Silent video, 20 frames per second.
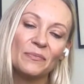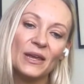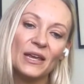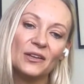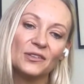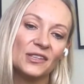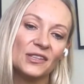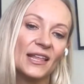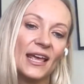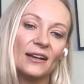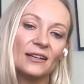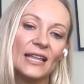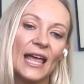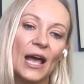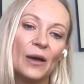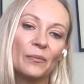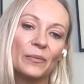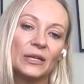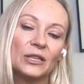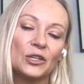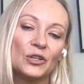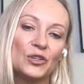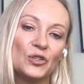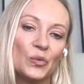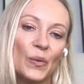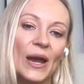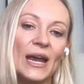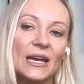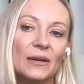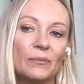meals and that'll help me lose
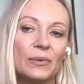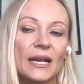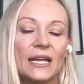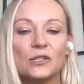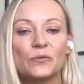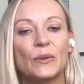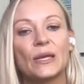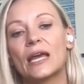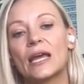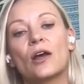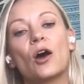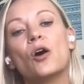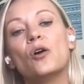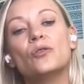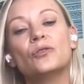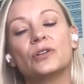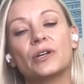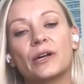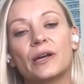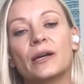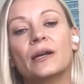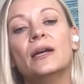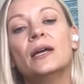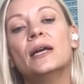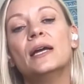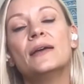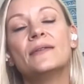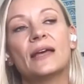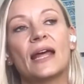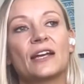weight. But as we get older,
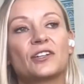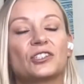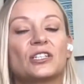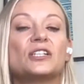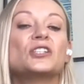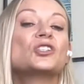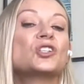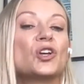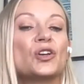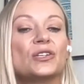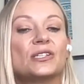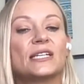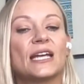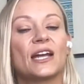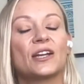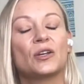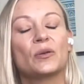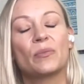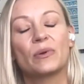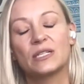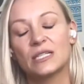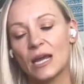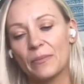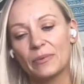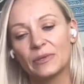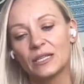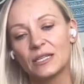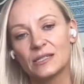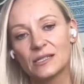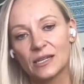that actually slows down your
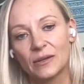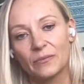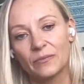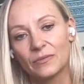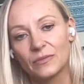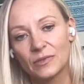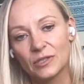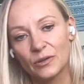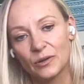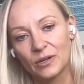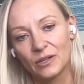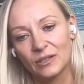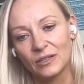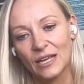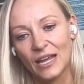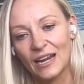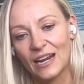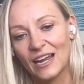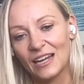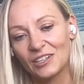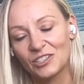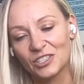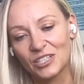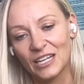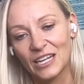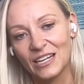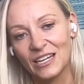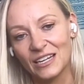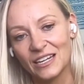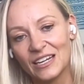metabolism. So it
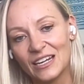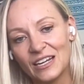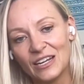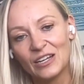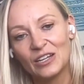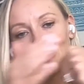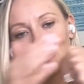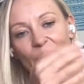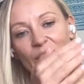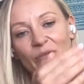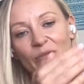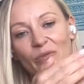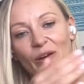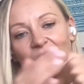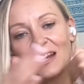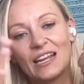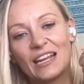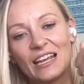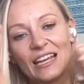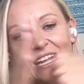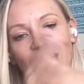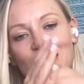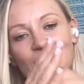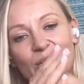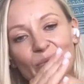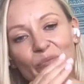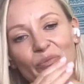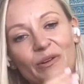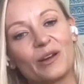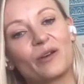actually you'll be running against a
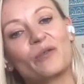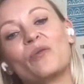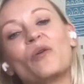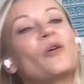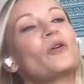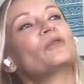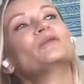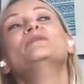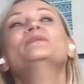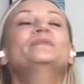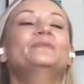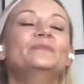brick wall.